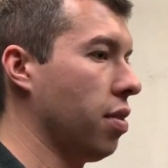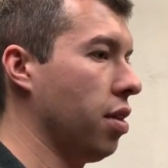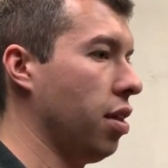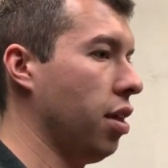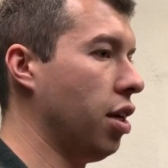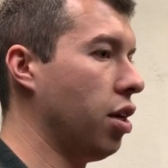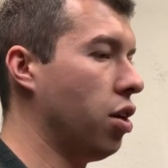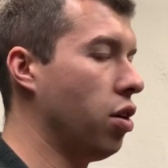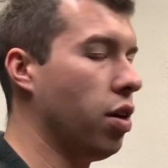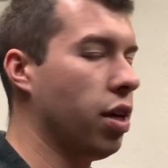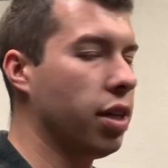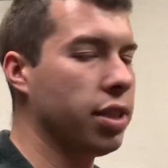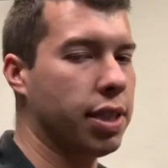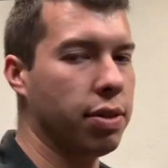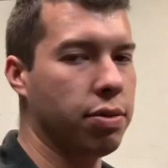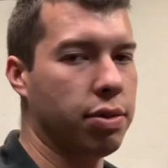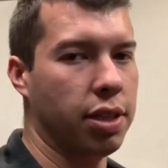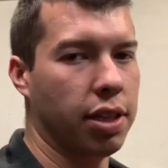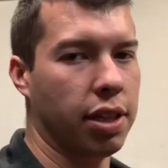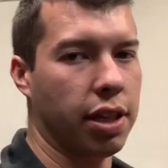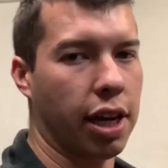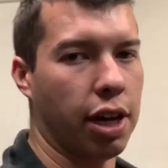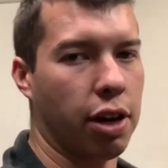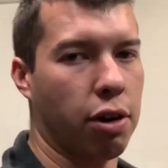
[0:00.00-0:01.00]
like you guys have
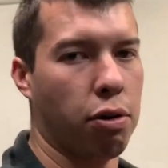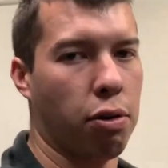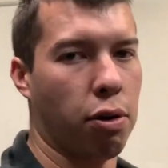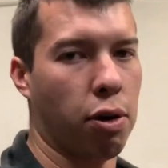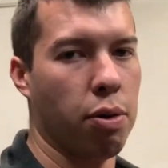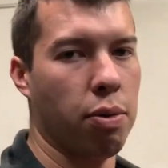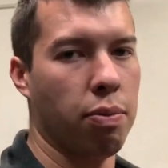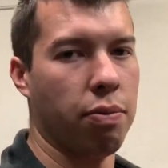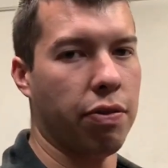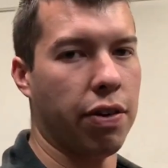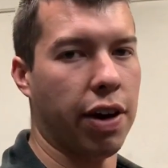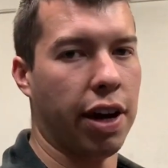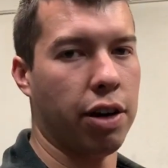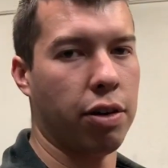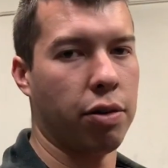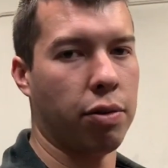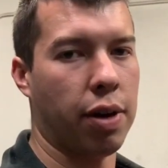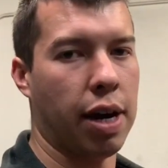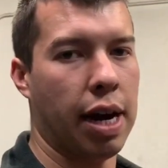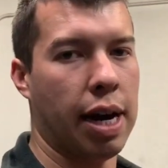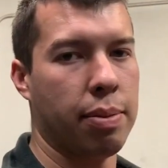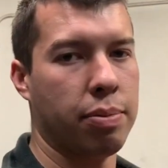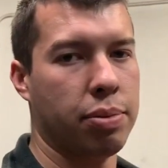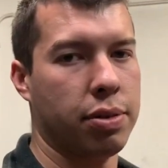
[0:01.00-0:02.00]
seen like chrome vinyl
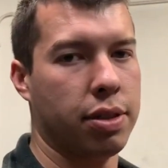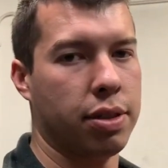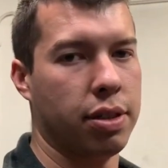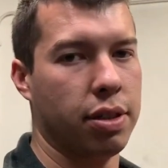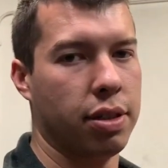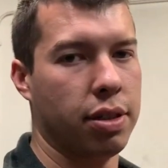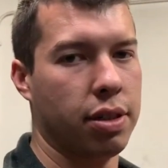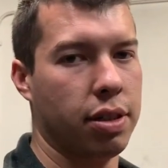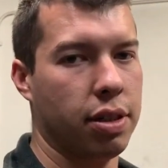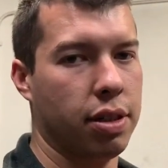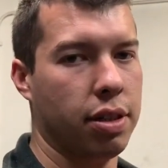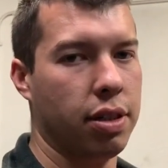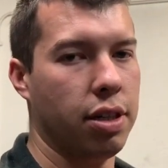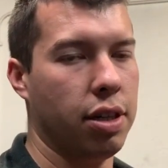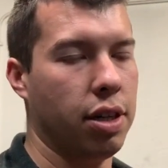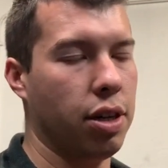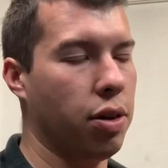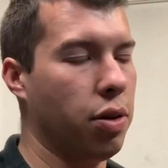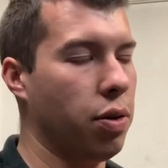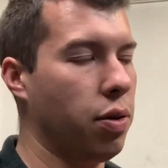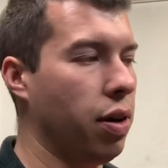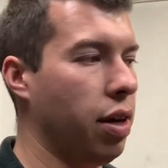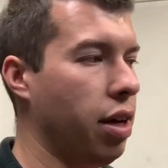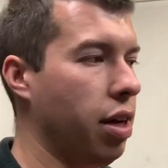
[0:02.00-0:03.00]
wraps, you
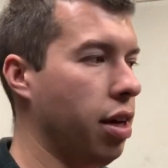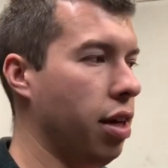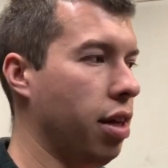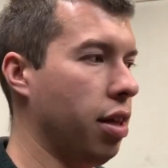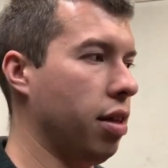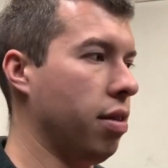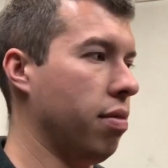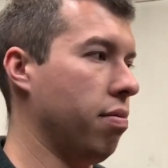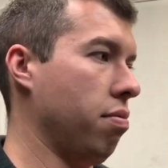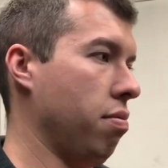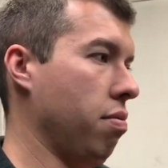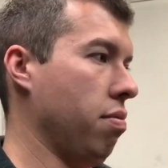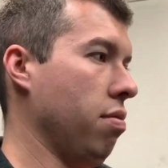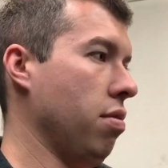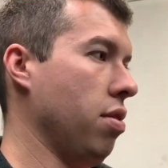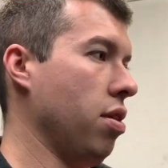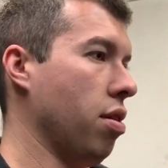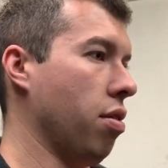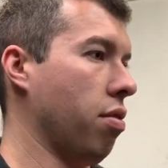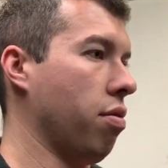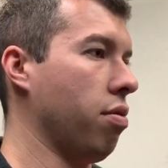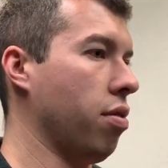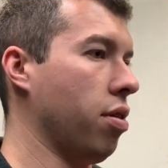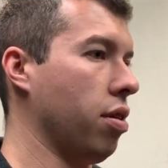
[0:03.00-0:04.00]
know, and it, you
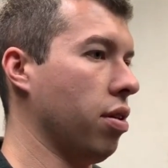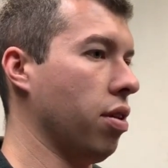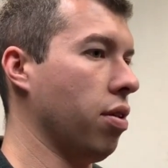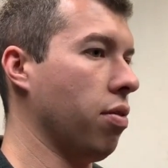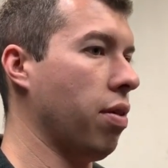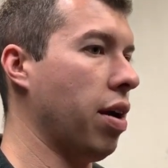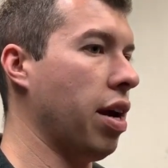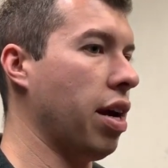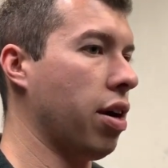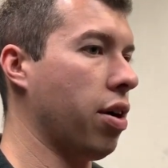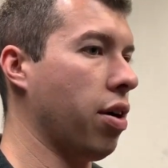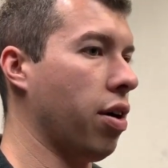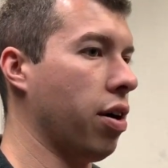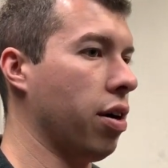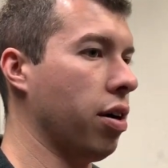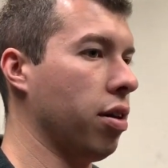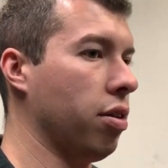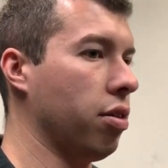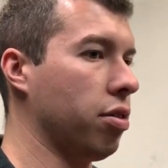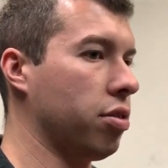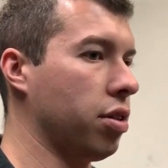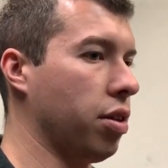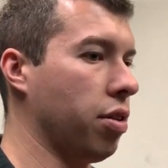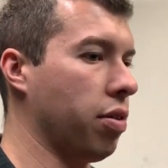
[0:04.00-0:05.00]
know, on the right car it
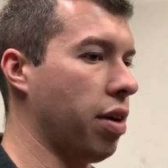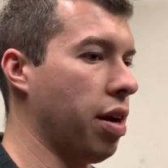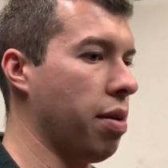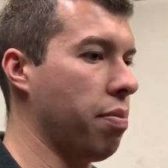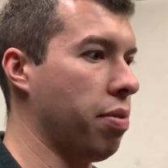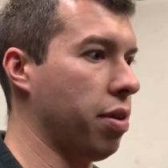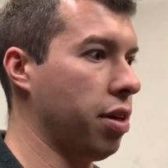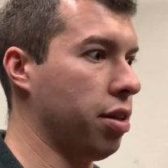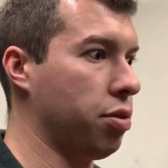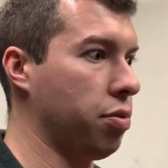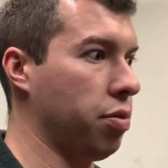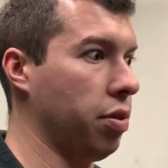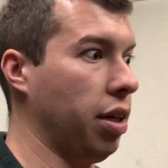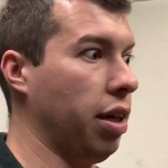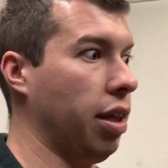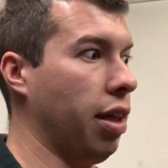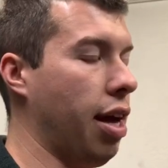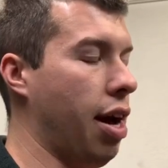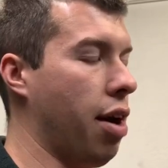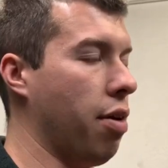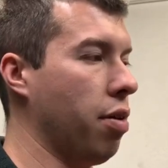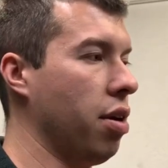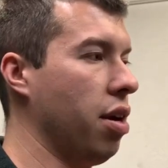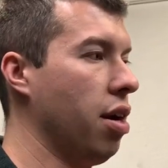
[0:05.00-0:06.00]
looks all right, but it's really
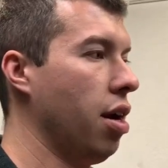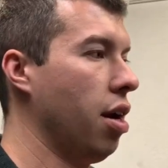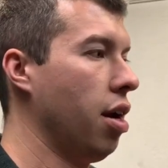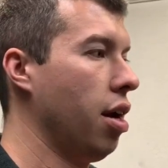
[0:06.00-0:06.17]
loud.